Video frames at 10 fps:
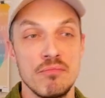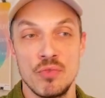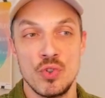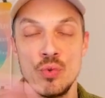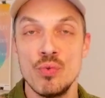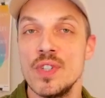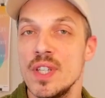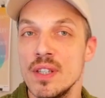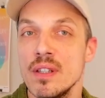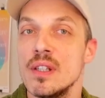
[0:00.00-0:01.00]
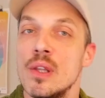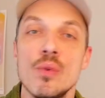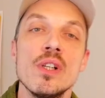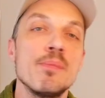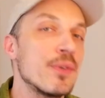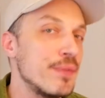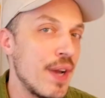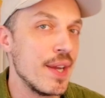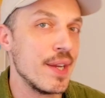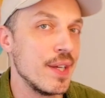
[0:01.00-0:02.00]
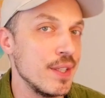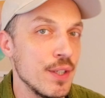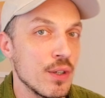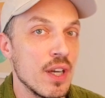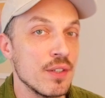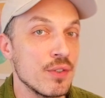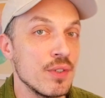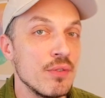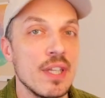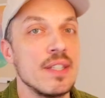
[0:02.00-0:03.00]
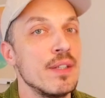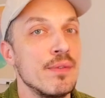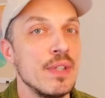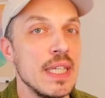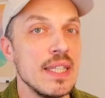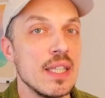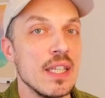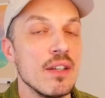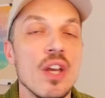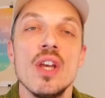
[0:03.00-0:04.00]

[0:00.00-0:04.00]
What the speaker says: choosing a local provider in your country relatively easily.